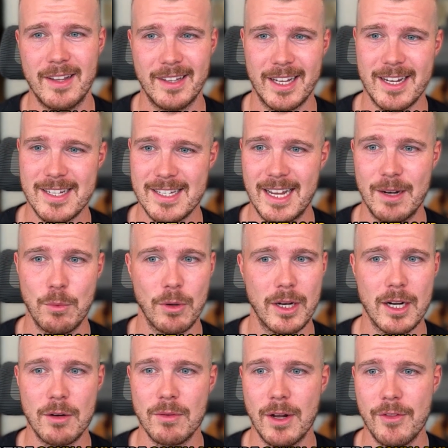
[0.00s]
And like I said, we're
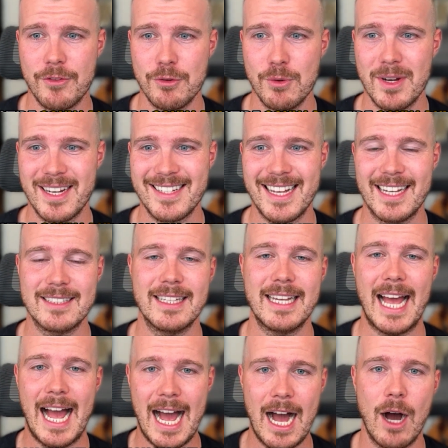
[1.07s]
gonna run through exactly
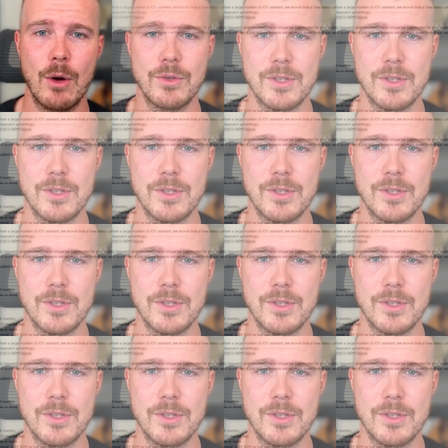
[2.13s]
how